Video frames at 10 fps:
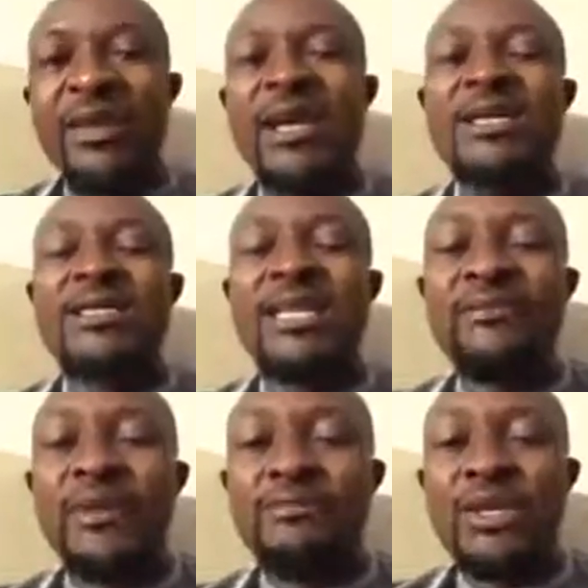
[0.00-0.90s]
and
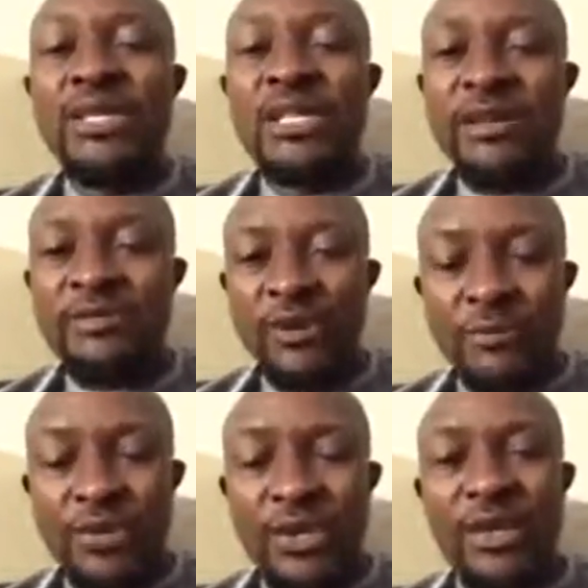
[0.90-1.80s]
save a PDF
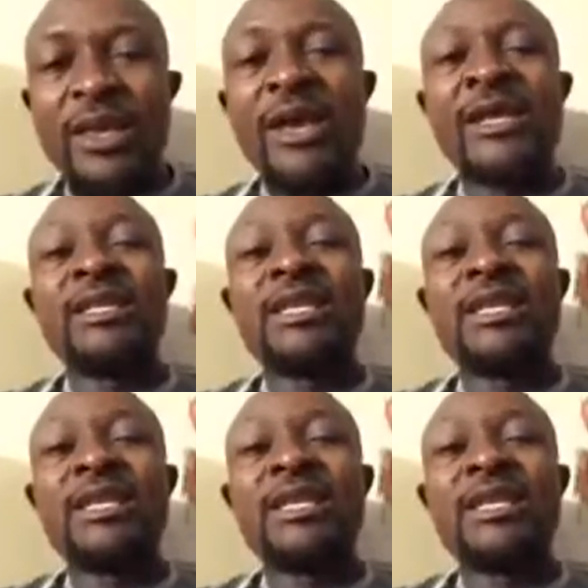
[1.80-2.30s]
copy and